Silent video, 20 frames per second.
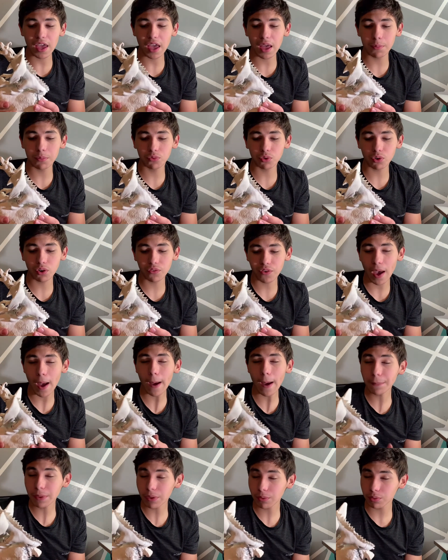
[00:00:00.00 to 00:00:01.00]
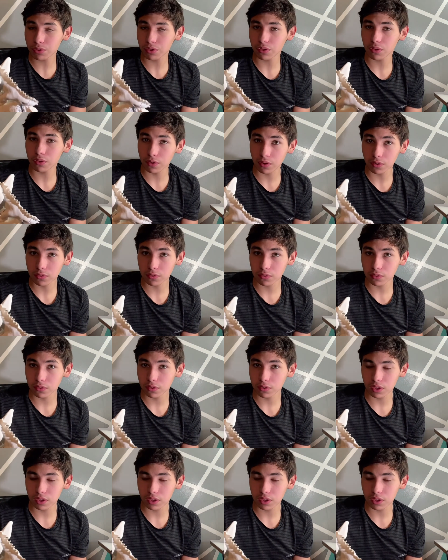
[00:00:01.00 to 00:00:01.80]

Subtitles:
am sort of happy with this,